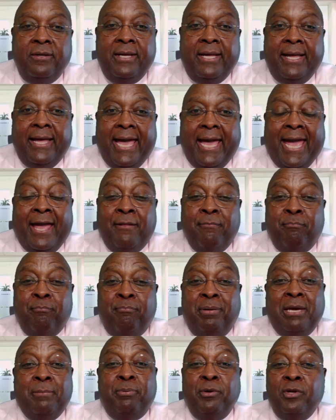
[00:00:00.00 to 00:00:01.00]
and
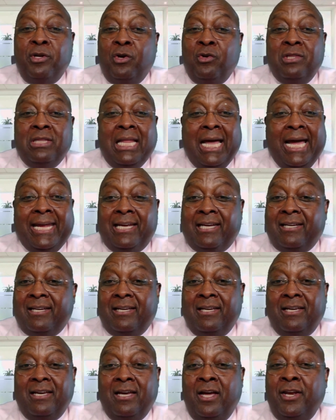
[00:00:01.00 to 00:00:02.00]
people don't like
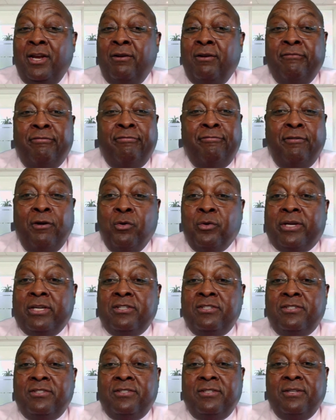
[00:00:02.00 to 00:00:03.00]
an
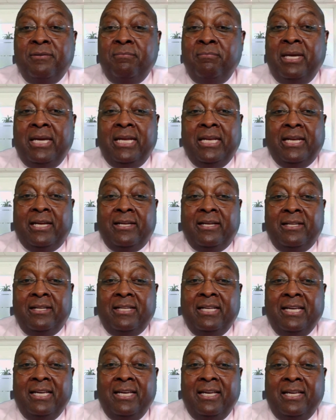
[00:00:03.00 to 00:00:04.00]
unfocused meeting.
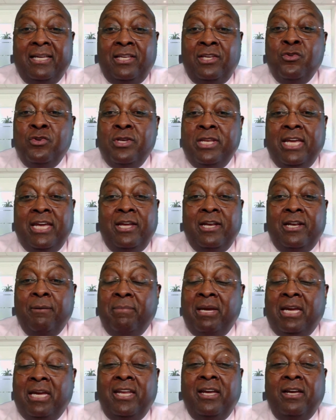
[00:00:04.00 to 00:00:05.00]
You need a
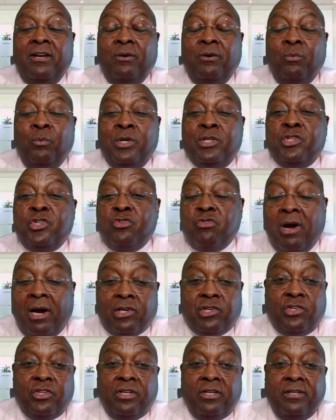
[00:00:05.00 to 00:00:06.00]
meeting with
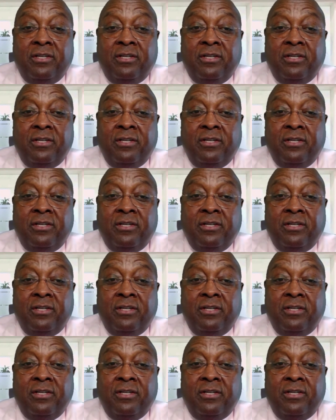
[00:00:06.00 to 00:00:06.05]
structure.